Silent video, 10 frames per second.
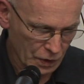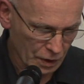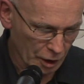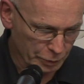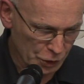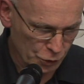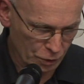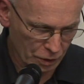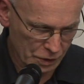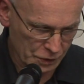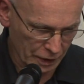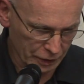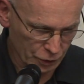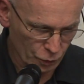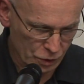appears to
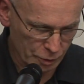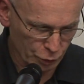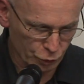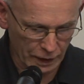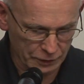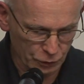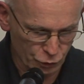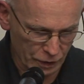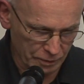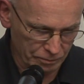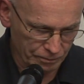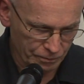coincide with a protracted dream.